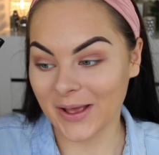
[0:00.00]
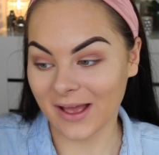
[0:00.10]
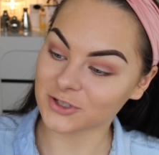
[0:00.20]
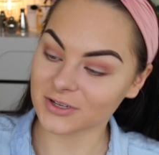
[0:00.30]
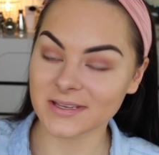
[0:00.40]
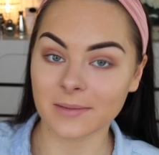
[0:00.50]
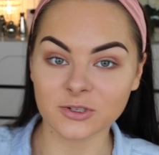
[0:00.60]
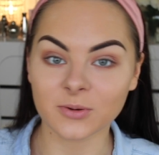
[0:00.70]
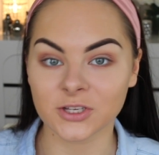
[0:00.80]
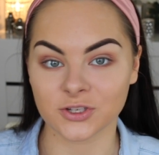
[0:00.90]
I was tossing up
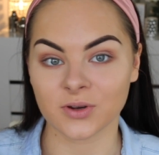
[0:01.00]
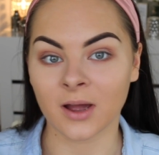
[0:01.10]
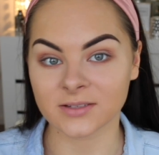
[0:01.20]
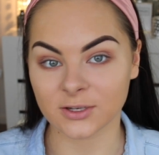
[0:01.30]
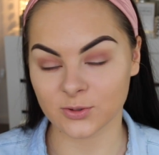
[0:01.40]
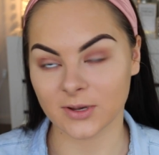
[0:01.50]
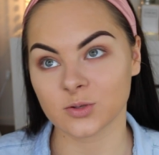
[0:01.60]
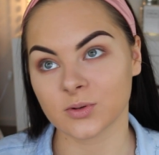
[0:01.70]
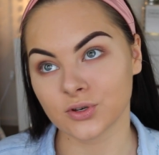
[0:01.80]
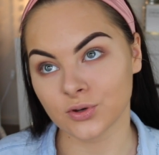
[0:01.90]
between two. I was like, do I
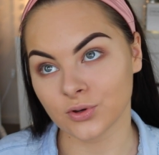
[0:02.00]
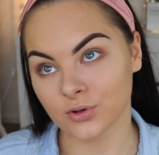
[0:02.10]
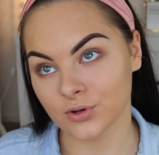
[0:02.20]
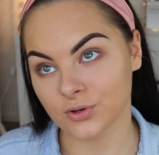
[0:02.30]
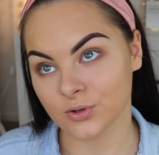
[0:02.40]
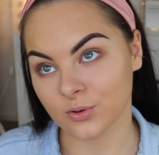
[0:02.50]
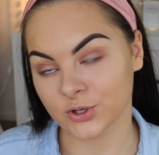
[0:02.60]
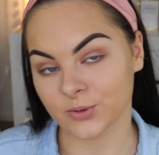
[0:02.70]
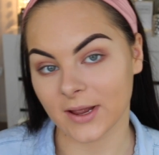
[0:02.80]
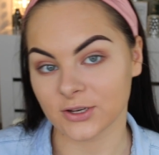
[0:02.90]
do a nude or
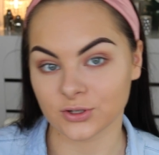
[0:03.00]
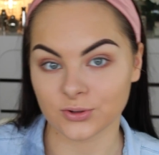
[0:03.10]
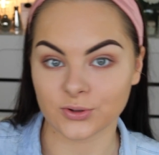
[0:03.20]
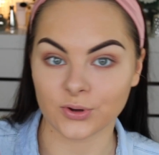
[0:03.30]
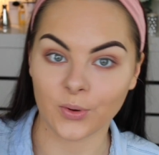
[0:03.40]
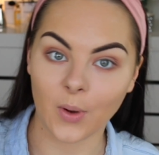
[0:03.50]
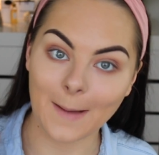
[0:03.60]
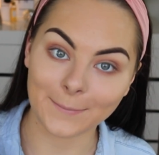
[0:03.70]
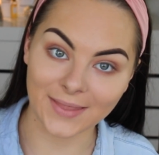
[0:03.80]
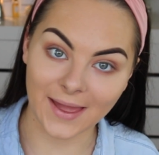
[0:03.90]
do I do
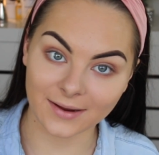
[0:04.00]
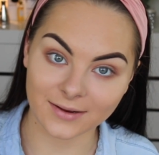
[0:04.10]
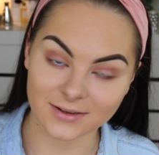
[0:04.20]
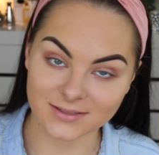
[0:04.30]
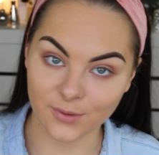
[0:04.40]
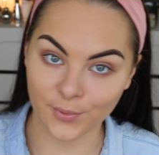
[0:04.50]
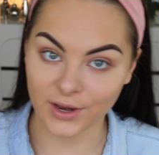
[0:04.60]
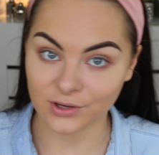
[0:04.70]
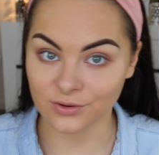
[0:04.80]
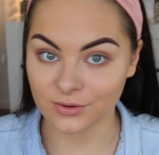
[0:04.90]
a black? Because I
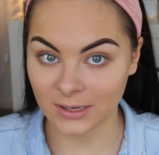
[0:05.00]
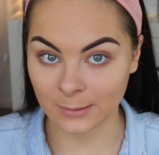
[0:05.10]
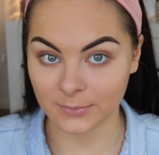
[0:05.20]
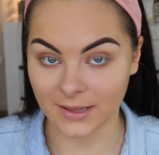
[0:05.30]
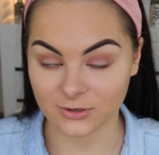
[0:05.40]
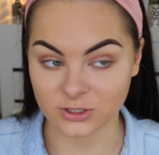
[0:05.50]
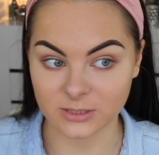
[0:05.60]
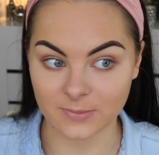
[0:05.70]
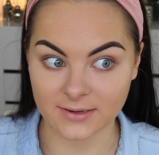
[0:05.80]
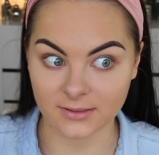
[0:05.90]
wear nude and black just
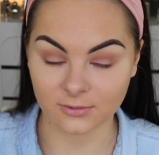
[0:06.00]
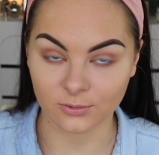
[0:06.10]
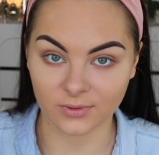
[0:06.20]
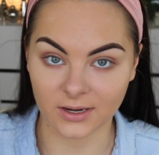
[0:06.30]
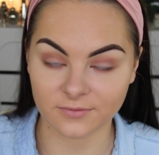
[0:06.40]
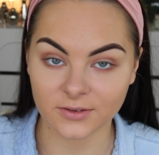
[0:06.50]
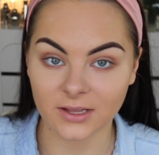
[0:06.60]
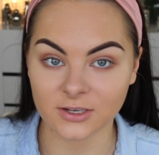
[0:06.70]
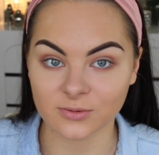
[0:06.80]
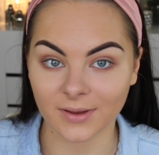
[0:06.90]
depending on what I feel
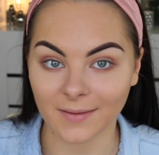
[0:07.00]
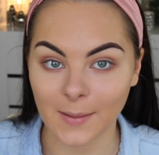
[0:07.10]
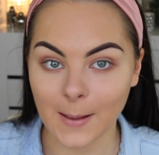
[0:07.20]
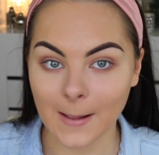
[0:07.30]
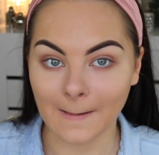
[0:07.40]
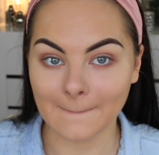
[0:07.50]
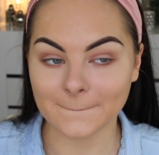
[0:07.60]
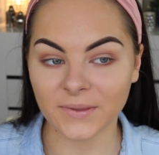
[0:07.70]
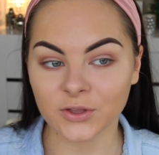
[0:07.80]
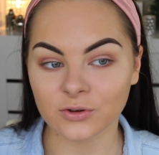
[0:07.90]
like doing.
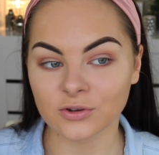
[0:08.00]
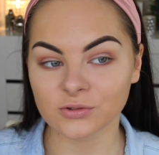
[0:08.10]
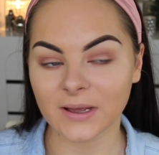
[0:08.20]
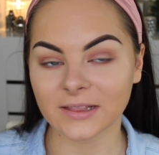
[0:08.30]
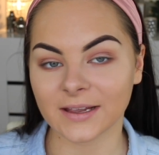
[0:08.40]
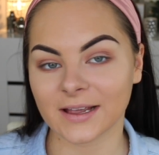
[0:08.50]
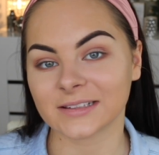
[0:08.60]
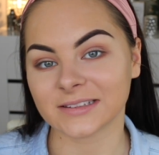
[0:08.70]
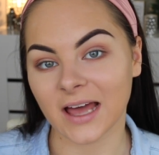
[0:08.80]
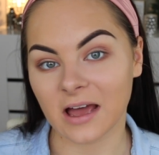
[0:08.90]
But the nude one, like,
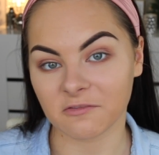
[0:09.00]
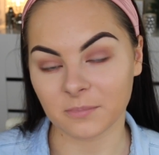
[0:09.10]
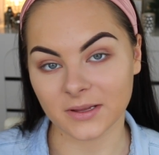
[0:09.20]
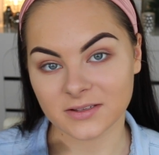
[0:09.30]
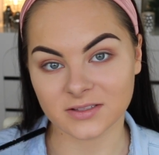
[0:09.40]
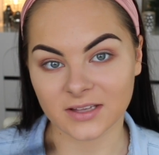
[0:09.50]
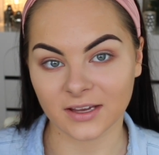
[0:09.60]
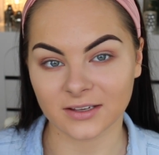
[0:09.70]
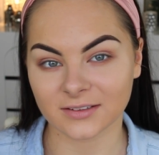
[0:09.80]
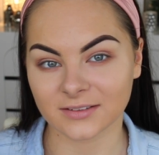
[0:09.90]
I love, but it's
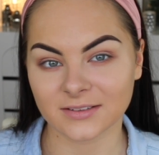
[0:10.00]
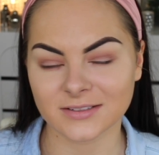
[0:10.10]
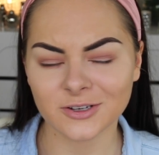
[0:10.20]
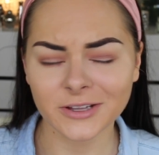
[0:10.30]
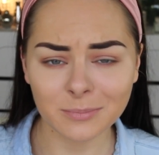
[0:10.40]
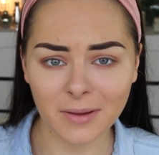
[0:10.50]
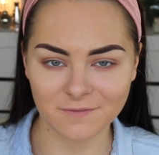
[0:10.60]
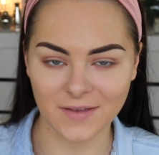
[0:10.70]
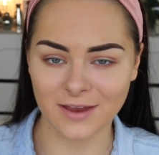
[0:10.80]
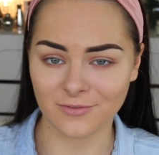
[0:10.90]
like, it's not like my
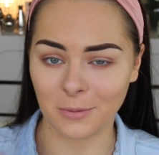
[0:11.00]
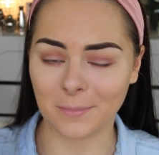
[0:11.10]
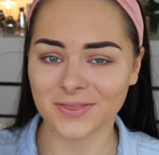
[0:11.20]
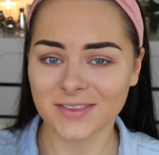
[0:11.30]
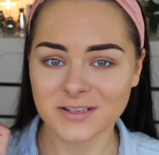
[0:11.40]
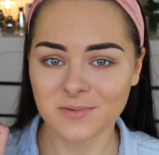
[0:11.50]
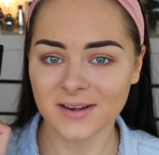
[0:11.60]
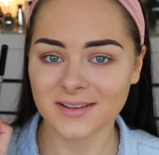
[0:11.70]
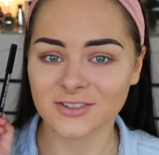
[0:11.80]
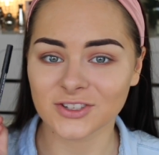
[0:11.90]
favorite. But this
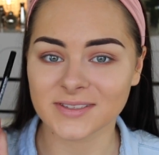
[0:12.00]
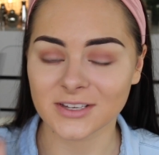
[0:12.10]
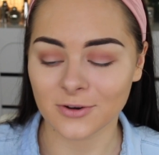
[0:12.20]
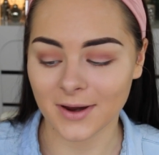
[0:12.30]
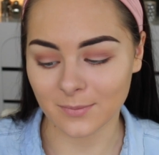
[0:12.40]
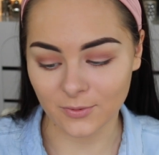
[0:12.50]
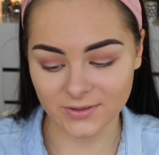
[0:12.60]
one is just incredible.